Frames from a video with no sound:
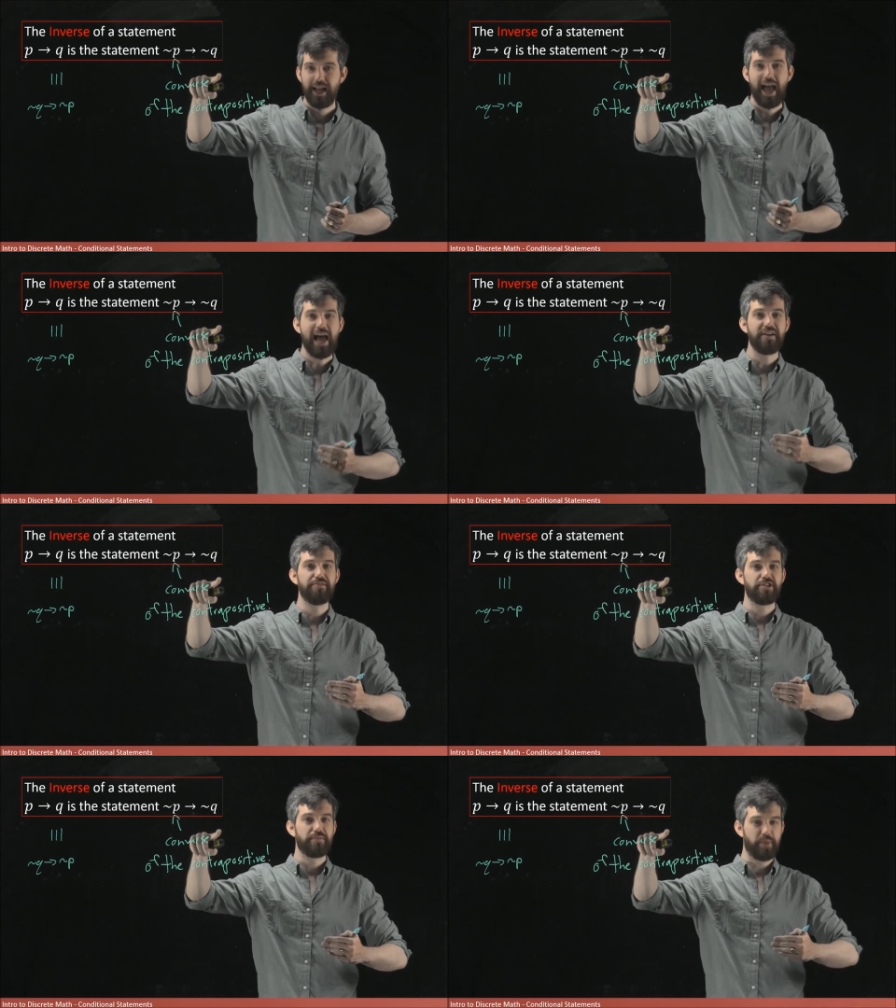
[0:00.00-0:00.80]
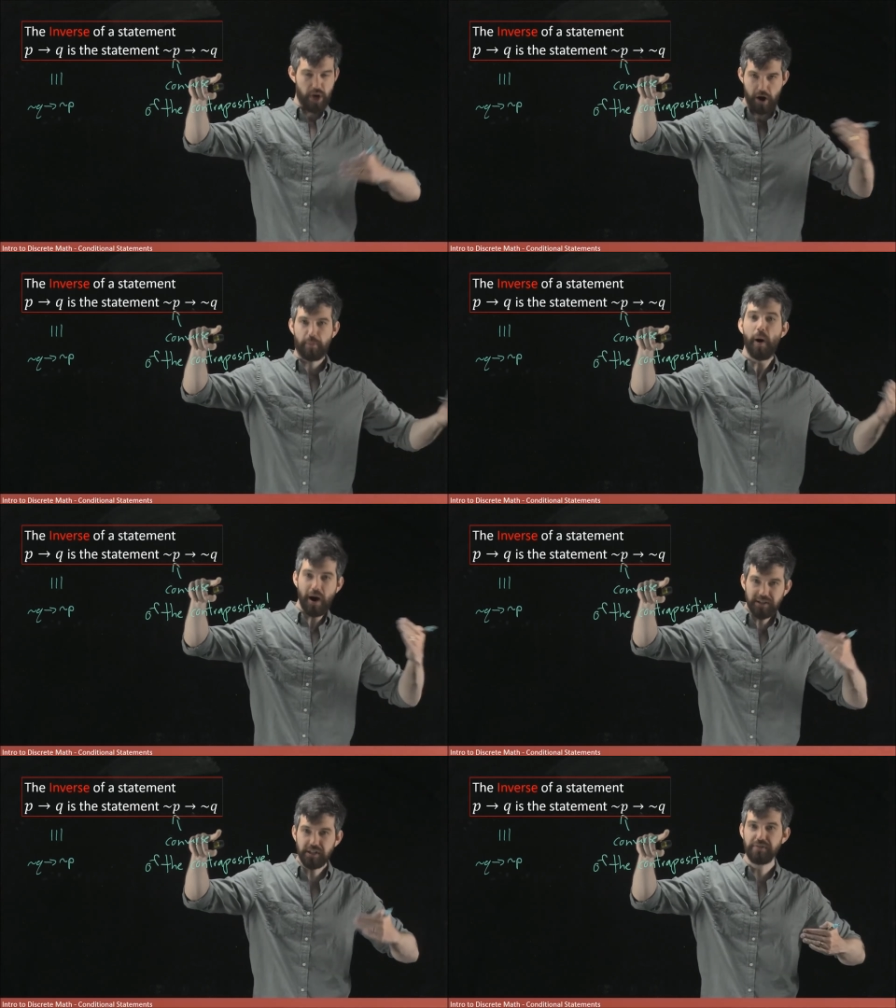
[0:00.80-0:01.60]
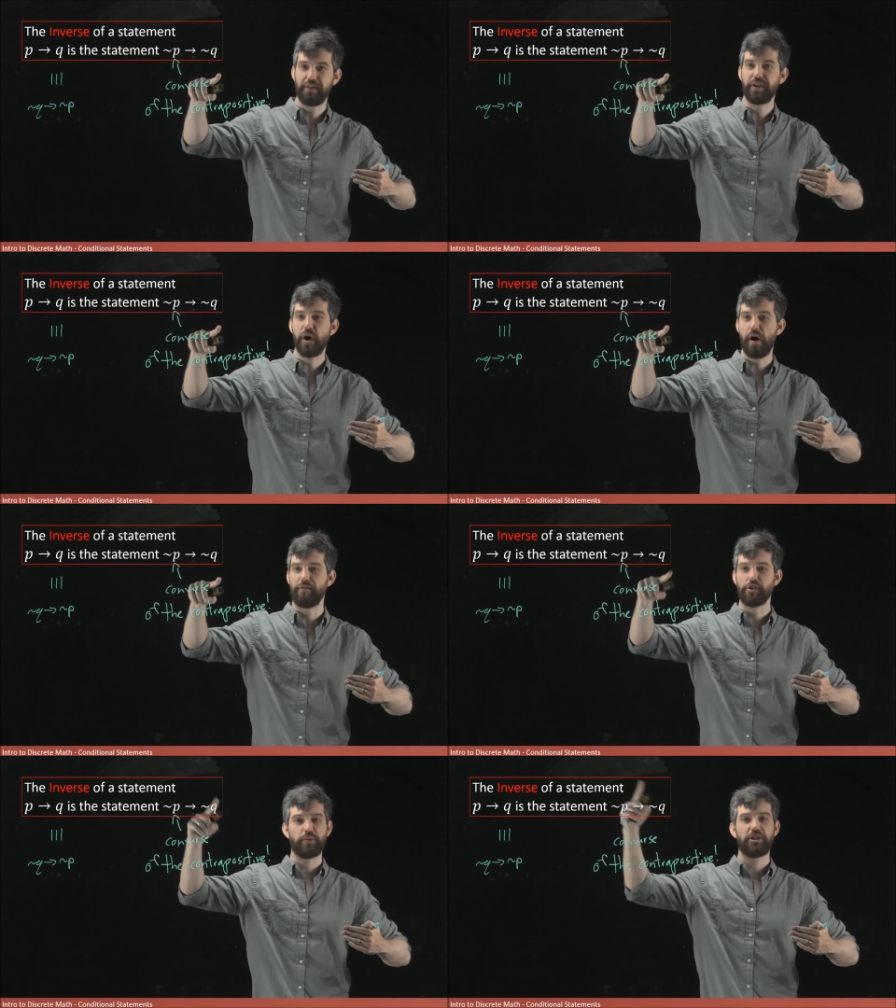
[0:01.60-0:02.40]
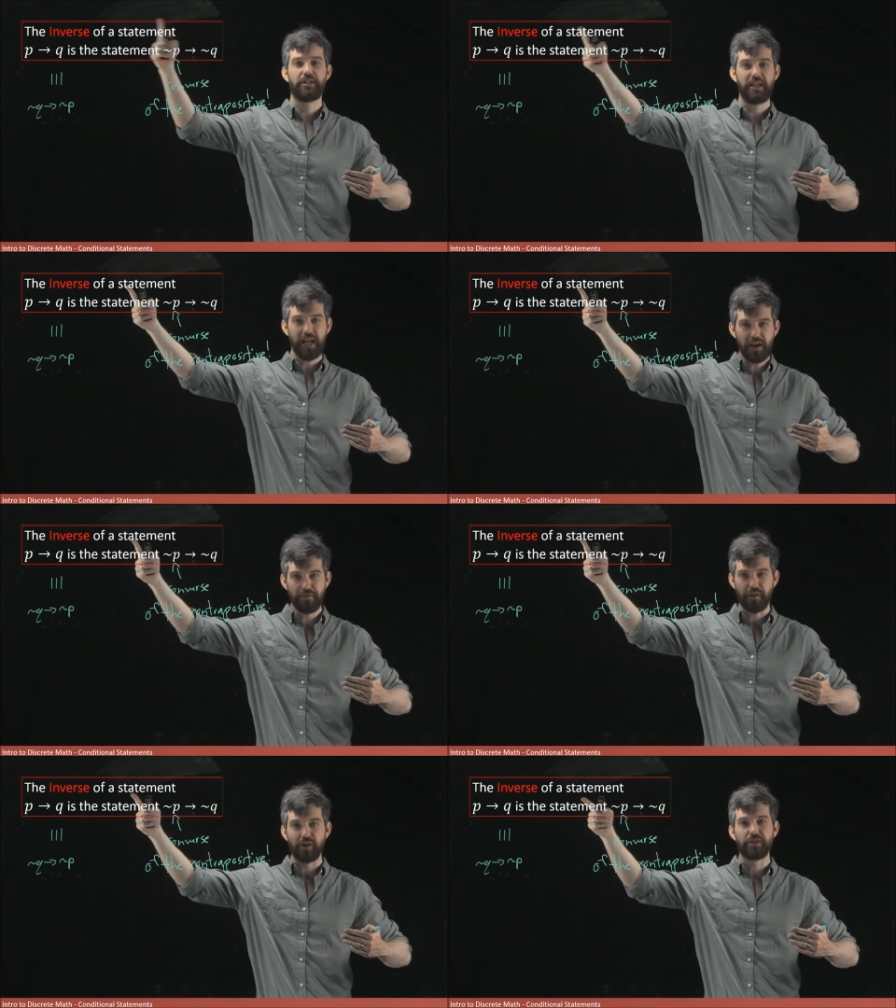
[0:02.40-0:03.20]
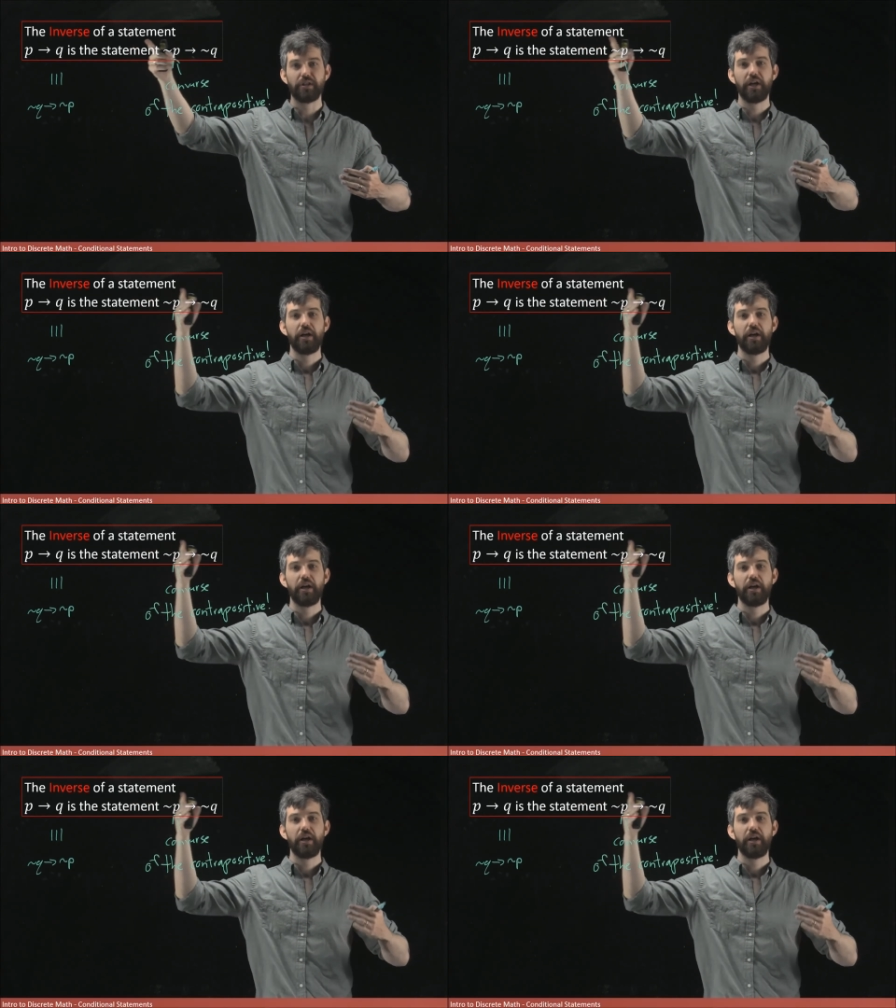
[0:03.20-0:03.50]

and the contrapositive of the converse, which is the inverse,